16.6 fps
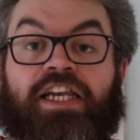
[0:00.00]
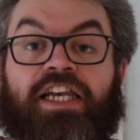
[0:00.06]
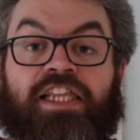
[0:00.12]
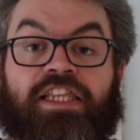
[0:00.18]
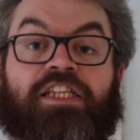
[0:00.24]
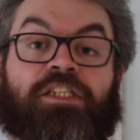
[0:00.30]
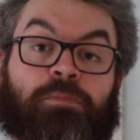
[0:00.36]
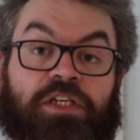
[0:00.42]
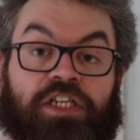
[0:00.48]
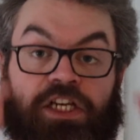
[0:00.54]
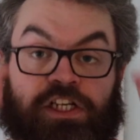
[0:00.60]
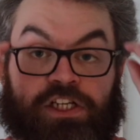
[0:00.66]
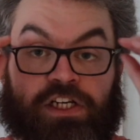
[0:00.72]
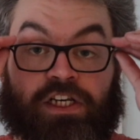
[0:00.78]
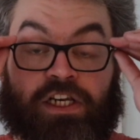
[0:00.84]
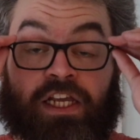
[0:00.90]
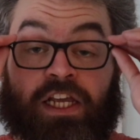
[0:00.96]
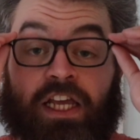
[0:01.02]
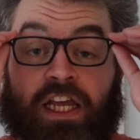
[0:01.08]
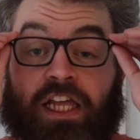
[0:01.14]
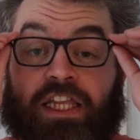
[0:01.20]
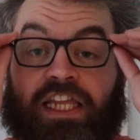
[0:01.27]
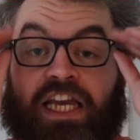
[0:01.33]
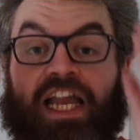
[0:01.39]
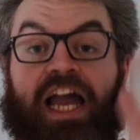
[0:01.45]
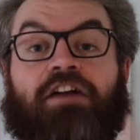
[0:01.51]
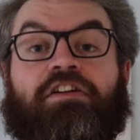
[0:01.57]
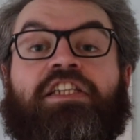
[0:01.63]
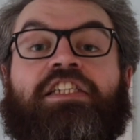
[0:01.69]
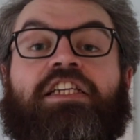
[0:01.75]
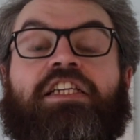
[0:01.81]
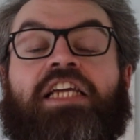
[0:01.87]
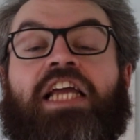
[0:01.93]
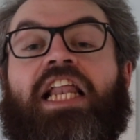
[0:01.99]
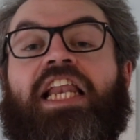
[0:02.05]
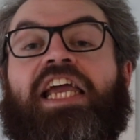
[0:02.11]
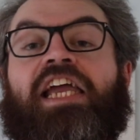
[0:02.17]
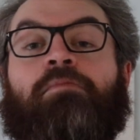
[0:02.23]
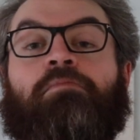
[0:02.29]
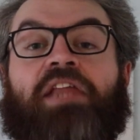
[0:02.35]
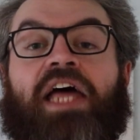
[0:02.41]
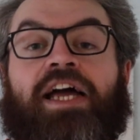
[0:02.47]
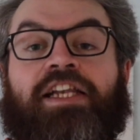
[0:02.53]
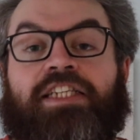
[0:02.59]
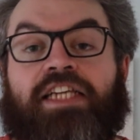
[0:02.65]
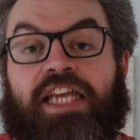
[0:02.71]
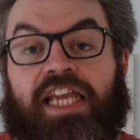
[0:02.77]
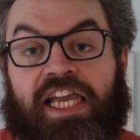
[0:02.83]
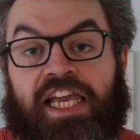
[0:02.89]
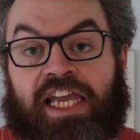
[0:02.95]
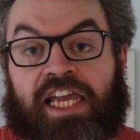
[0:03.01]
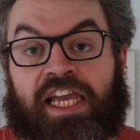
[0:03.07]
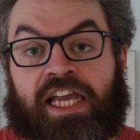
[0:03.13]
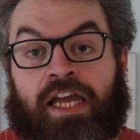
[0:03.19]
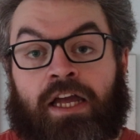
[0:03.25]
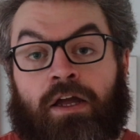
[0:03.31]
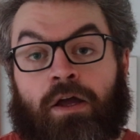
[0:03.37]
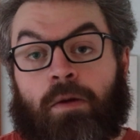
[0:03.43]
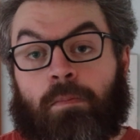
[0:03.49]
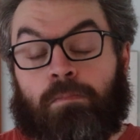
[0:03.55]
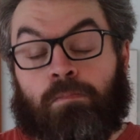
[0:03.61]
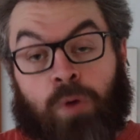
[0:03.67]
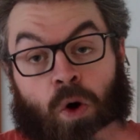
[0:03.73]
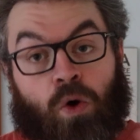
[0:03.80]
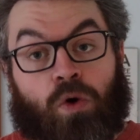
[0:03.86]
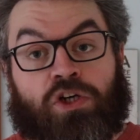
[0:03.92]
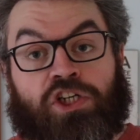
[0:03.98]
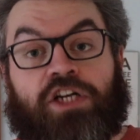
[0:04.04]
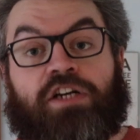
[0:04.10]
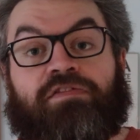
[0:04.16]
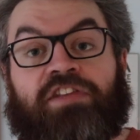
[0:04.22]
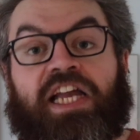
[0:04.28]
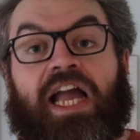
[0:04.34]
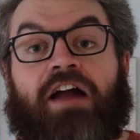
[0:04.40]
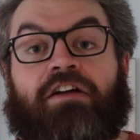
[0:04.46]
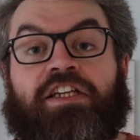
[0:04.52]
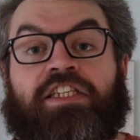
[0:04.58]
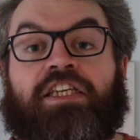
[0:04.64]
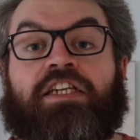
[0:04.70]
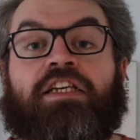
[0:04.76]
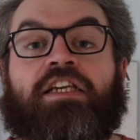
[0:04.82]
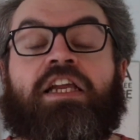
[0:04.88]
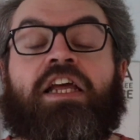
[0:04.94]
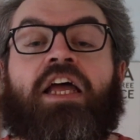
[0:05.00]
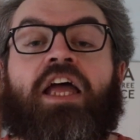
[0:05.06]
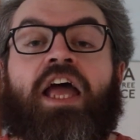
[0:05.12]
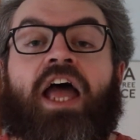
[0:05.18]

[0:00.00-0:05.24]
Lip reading: And in this petition, the garrison claim that a portion of the garrison